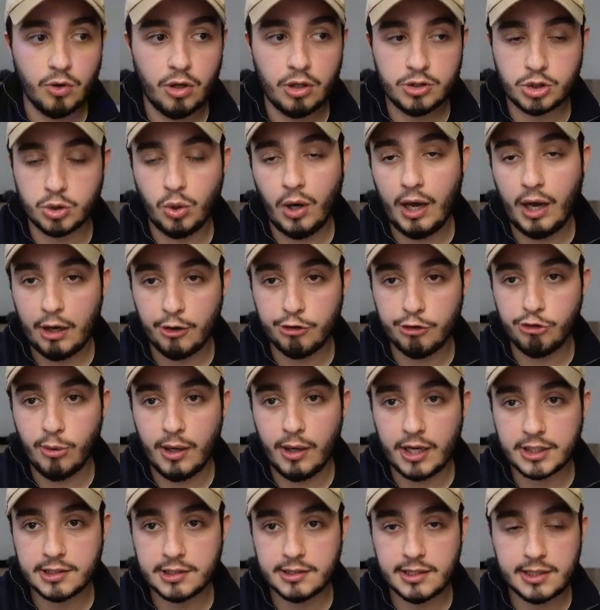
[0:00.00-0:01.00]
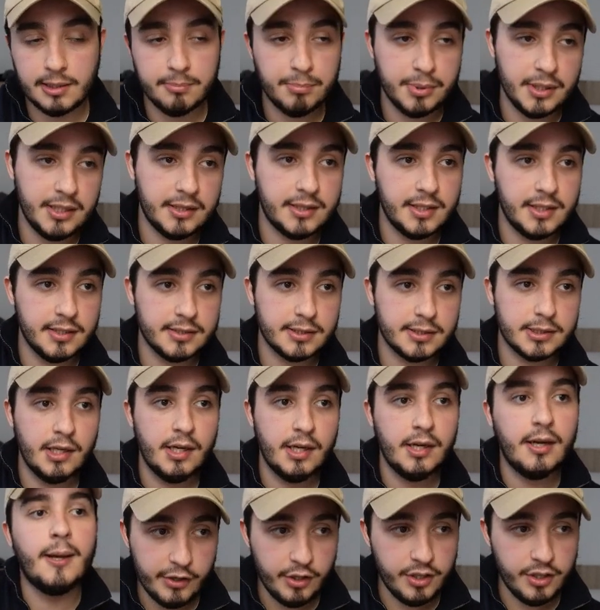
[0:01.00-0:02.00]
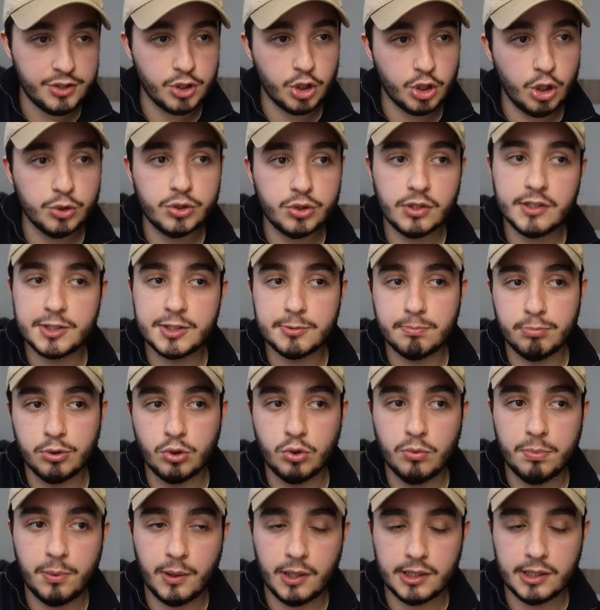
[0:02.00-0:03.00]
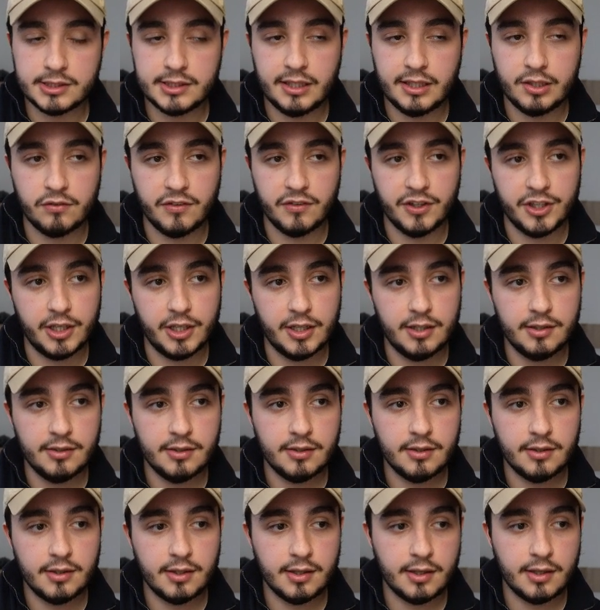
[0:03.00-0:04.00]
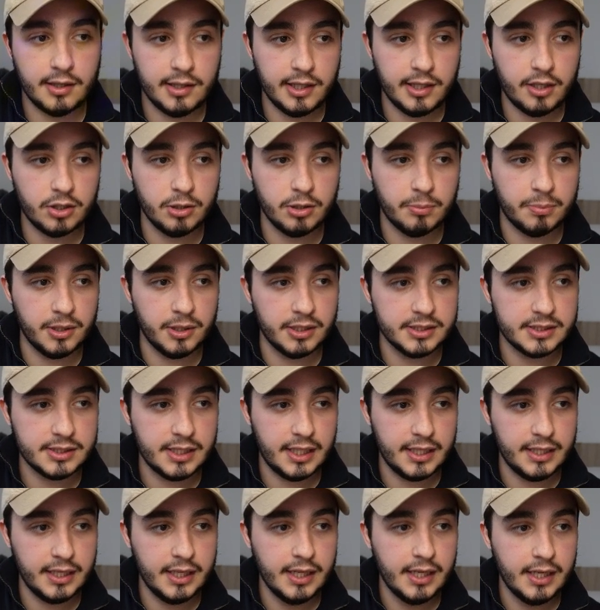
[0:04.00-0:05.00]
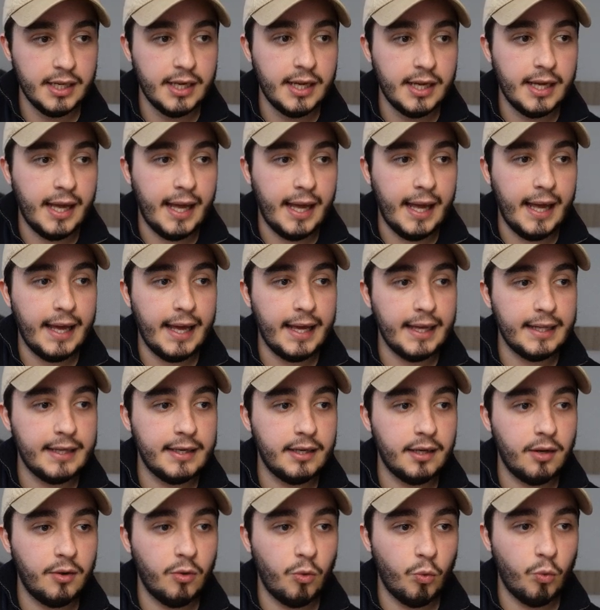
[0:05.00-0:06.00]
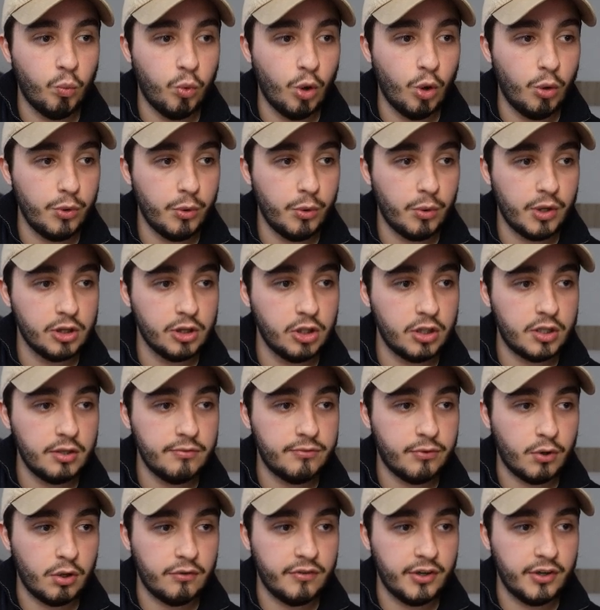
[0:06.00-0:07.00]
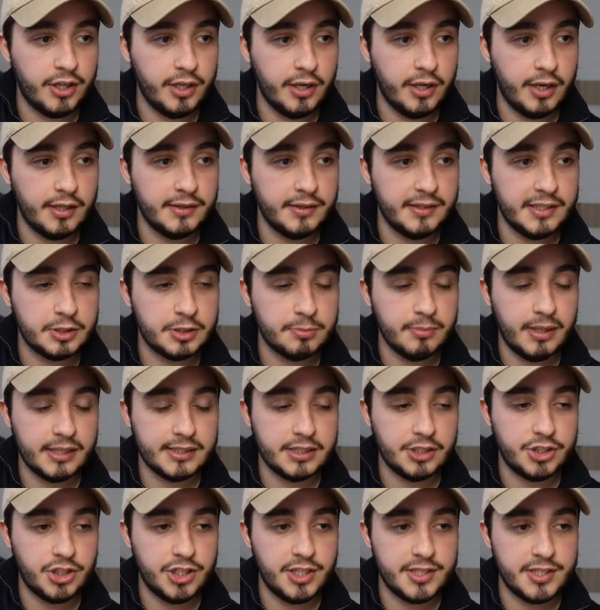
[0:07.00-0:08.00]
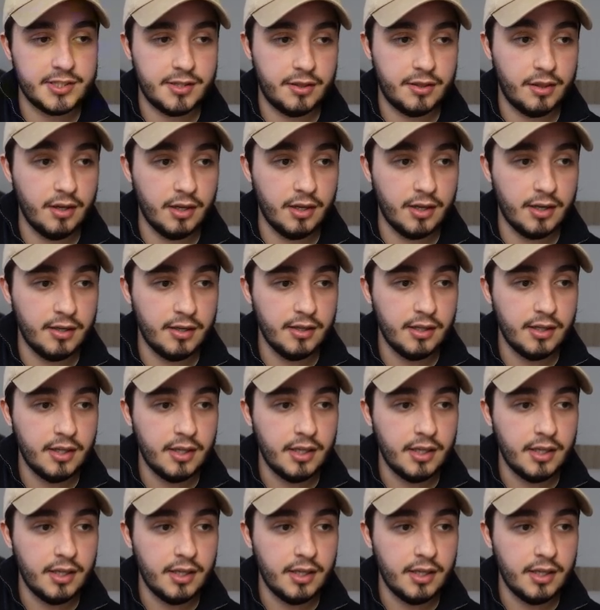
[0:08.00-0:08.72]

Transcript: So how do you actually complete this? You need to go to this blue plus sign over here, click on the plus sign, and what we were looking for over here, this message is the